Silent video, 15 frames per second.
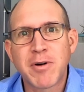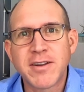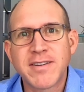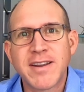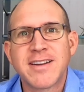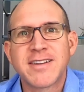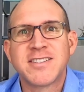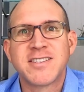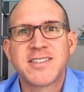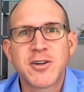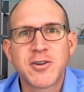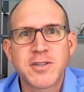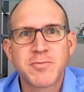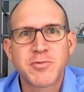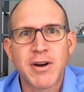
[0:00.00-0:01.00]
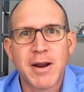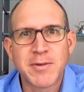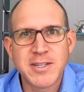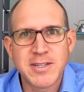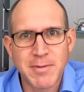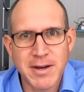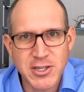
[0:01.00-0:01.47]
button and consider
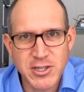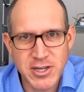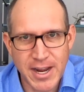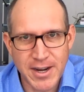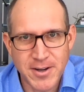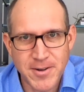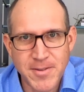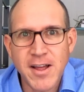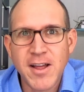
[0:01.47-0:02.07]
subscribing to my channel.